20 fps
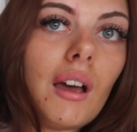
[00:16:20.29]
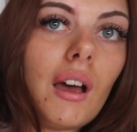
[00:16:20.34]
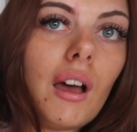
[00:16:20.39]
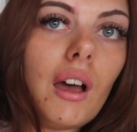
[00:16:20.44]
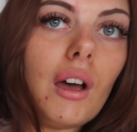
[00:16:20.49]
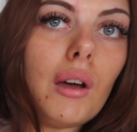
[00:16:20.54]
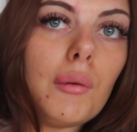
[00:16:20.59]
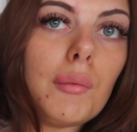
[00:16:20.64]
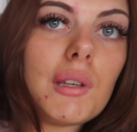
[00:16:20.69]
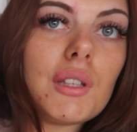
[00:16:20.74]

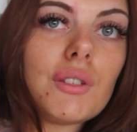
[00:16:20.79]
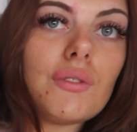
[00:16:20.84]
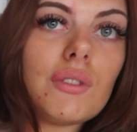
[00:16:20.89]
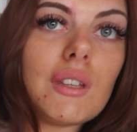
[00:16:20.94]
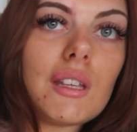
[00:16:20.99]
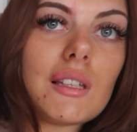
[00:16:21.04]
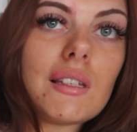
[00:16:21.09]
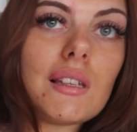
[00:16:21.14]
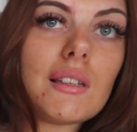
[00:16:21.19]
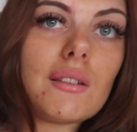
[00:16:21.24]

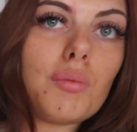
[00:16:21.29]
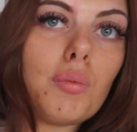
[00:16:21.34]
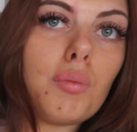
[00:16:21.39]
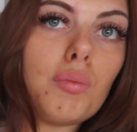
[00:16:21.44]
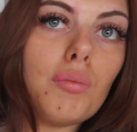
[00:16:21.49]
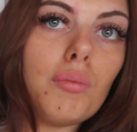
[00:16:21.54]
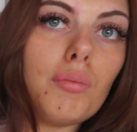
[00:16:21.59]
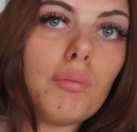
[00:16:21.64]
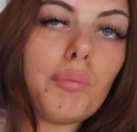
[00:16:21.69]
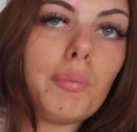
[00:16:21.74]
This is
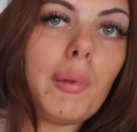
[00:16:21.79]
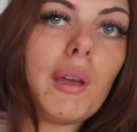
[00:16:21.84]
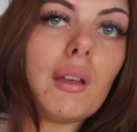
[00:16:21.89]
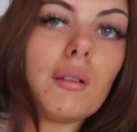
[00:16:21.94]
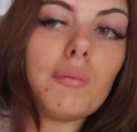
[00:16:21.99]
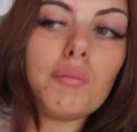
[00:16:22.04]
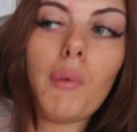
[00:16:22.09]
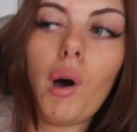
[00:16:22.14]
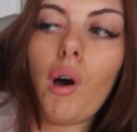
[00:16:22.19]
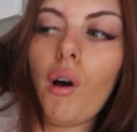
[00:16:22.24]
a
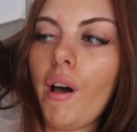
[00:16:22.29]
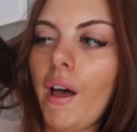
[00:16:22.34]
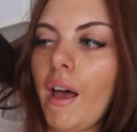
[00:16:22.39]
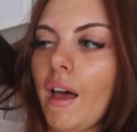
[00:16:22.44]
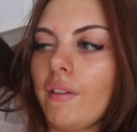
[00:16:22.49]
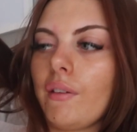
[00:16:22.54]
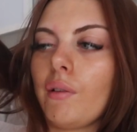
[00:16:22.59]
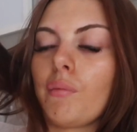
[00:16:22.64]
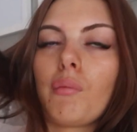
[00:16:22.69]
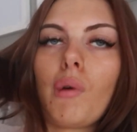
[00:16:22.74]
bit more
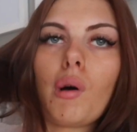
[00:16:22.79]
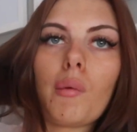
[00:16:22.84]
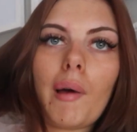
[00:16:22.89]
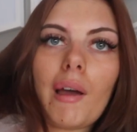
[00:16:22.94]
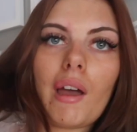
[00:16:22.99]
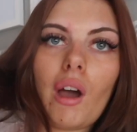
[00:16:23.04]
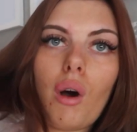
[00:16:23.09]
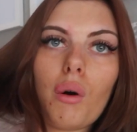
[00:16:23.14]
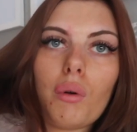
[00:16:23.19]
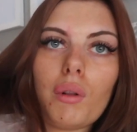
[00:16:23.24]
hair than what
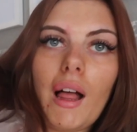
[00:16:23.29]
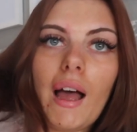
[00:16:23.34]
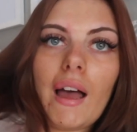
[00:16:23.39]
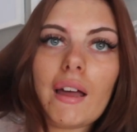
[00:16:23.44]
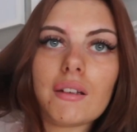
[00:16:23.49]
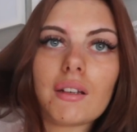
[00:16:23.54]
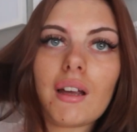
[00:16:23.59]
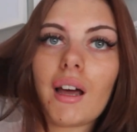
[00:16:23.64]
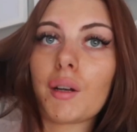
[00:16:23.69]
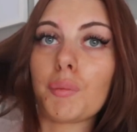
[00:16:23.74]
my whole
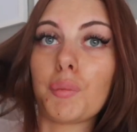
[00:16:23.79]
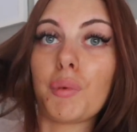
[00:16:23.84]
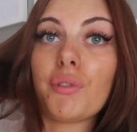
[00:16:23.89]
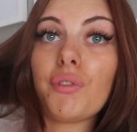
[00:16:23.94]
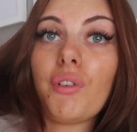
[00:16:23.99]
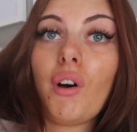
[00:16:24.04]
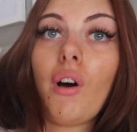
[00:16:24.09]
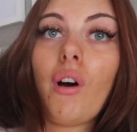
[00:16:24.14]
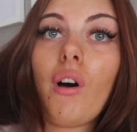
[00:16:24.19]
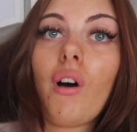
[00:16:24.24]
head had
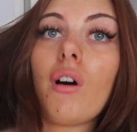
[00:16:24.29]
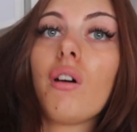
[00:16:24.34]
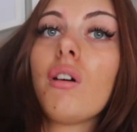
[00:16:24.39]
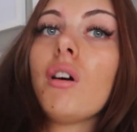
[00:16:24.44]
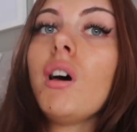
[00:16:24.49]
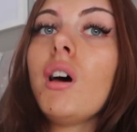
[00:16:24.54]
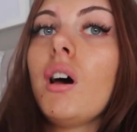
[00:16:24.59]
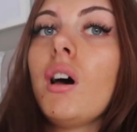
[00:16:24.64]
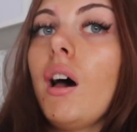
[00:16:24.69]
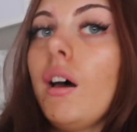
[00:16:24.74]
before.
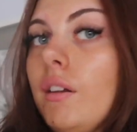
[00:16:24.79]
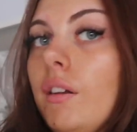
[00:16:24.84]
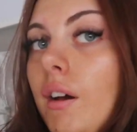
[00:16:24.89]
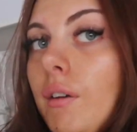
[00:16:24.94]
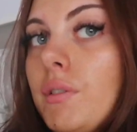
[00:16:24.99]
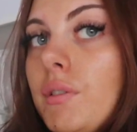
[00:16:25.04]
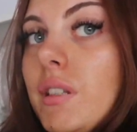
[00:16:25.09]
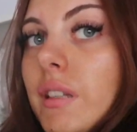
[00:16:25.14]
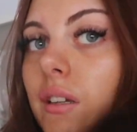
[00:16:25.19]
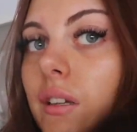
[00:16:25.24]
And
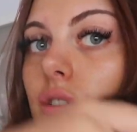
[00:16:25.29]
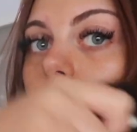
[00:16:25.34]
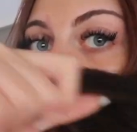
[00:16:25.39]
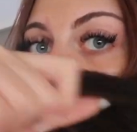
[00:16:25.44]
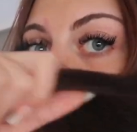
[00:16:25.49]
now it's, like,